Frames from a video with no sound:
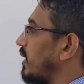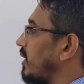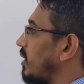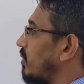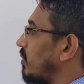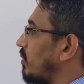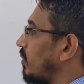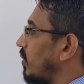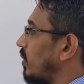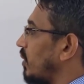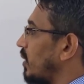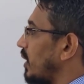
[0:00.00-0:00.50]
then
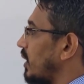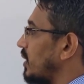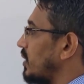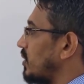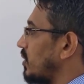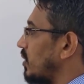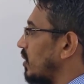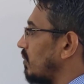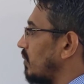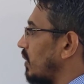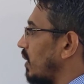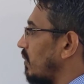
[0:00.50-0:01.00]
your
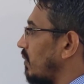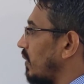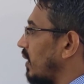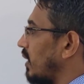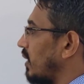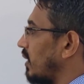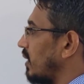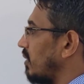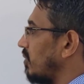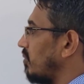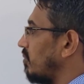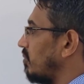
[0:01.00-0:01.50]
voltage drop will be
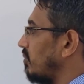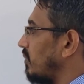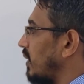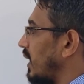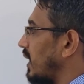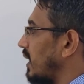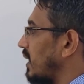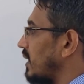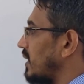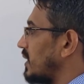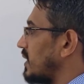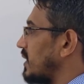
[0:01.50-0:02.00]
what?
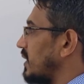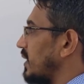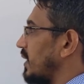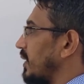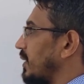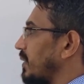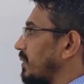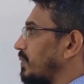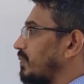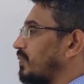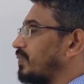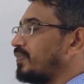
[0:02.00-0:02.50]
Minus E.